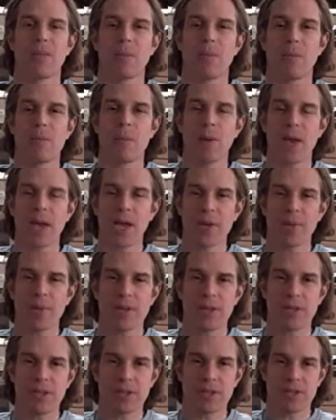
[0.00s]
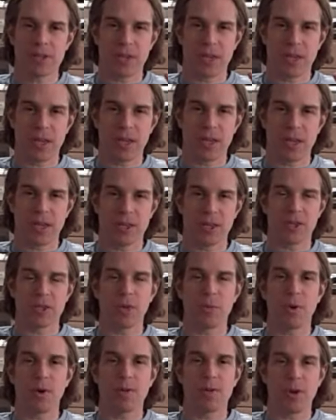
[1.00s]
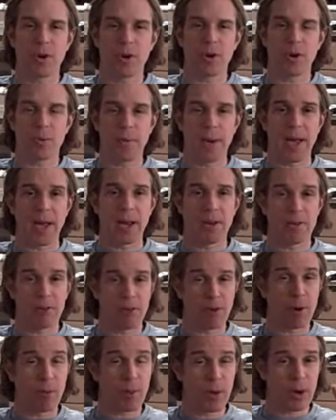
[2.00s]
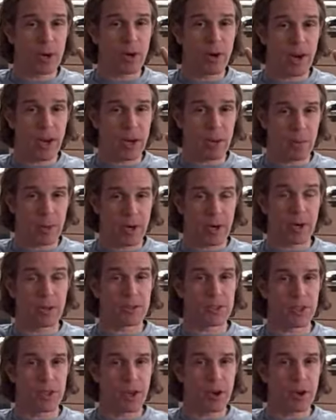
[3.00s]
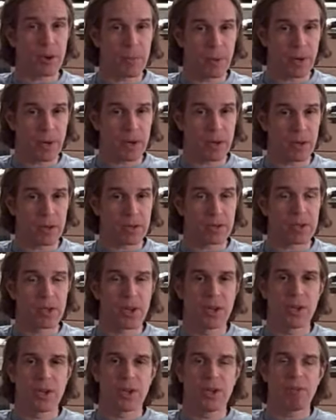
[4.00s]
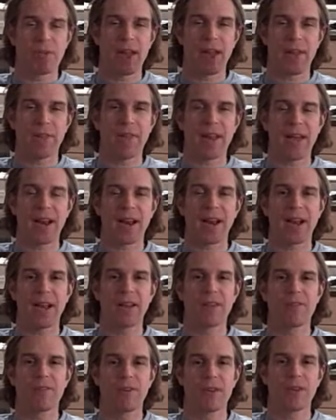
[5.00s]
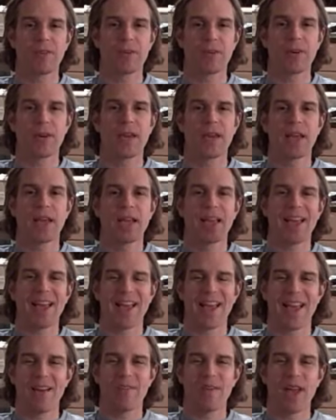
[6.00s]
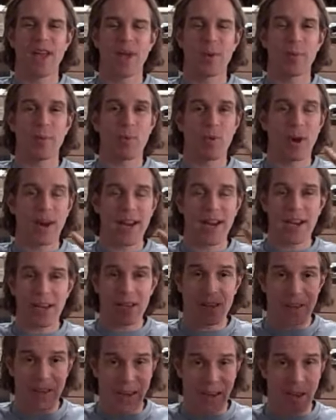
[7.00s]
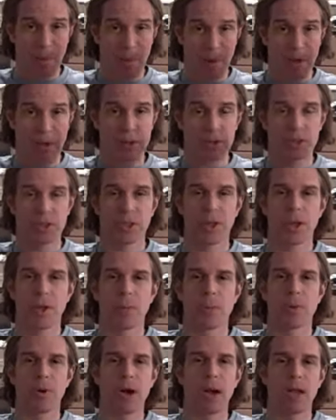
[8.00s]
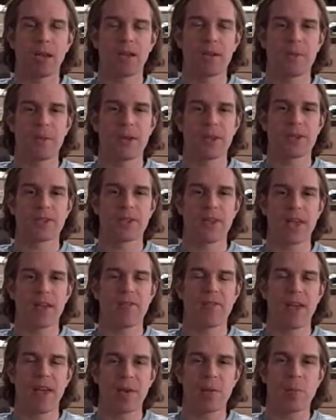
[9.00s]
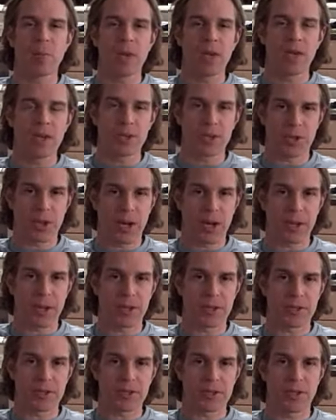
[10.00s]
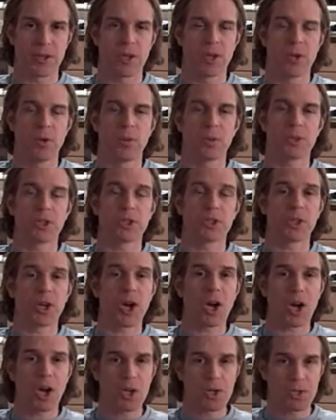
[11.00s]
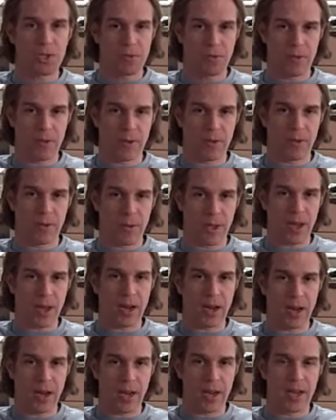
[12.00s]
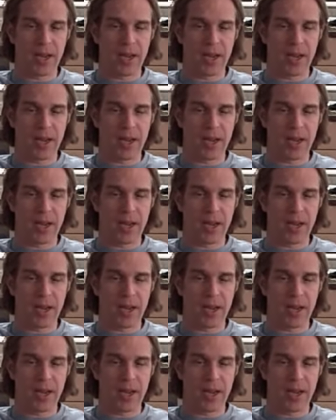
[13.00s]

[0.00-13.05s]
Maybe these kids that we've heard about from our grandparents and our parents who've had that high of fever have had brain damage, probably because they have had meningitis, which has caused the fever that high.